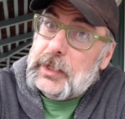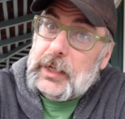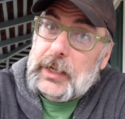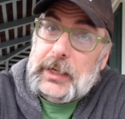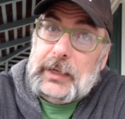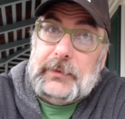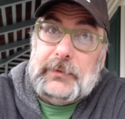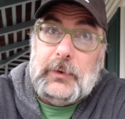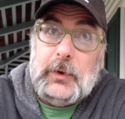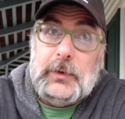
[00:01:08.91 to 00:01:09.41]

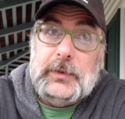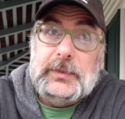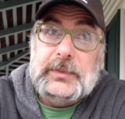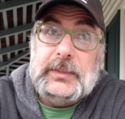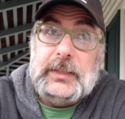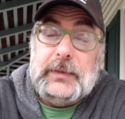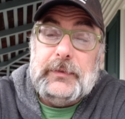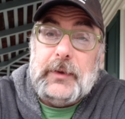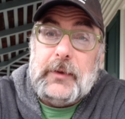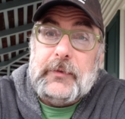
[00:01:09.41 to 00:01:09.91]
of all the
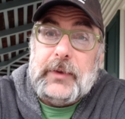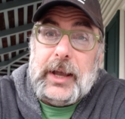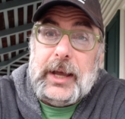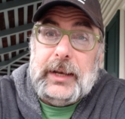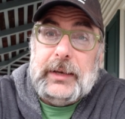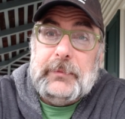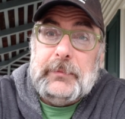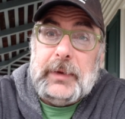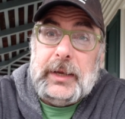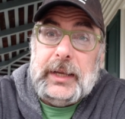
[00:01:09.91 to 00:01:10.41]
stuff I've
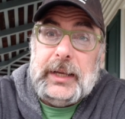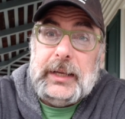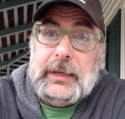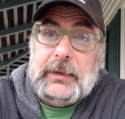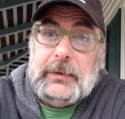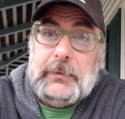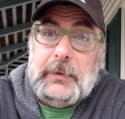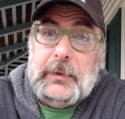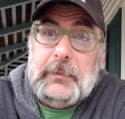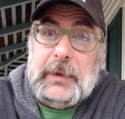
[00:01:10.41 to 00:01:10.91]
got in my,
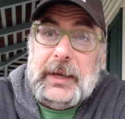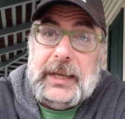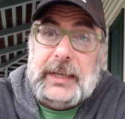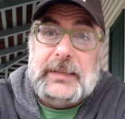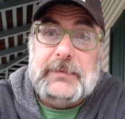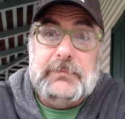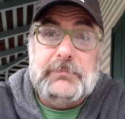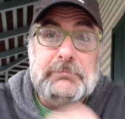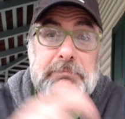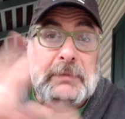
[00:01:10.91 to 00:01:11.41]
in my,
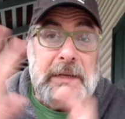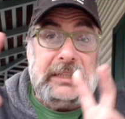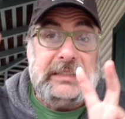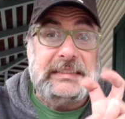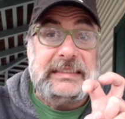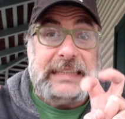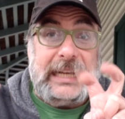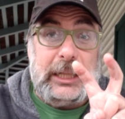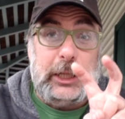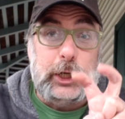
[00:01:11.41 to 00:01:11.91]
my
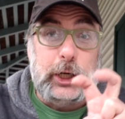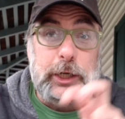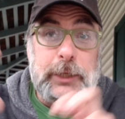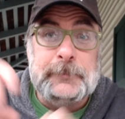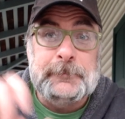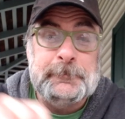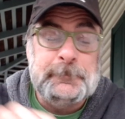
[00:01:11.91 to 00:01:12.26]
cellar.